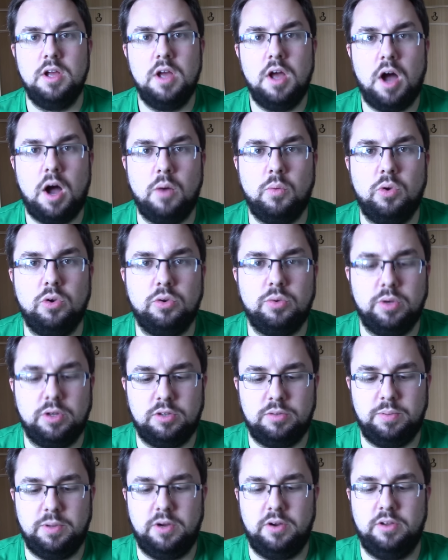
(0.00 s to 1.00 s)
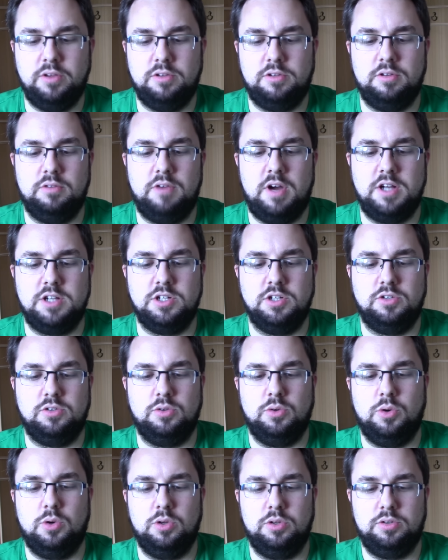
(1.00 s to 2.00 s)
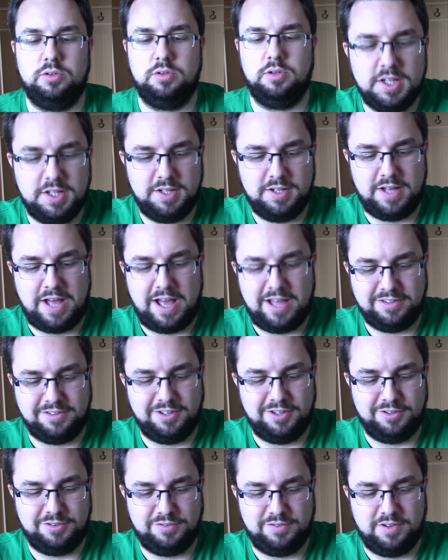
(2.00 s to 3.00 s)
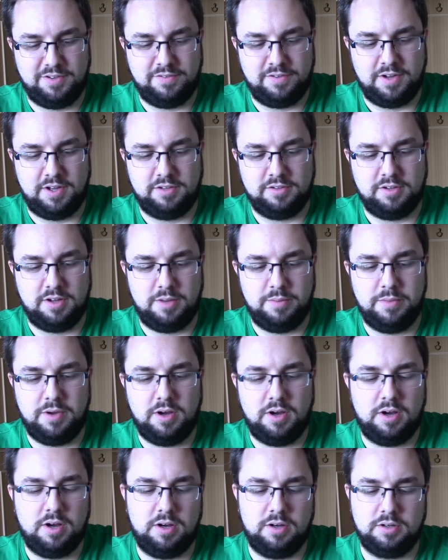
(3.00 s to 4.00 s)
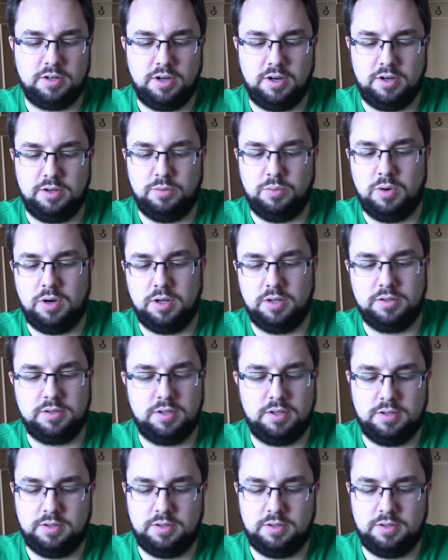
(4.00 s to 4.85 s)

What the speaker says: I want to experience sriracha sauce as is for the first time. Oh god, what?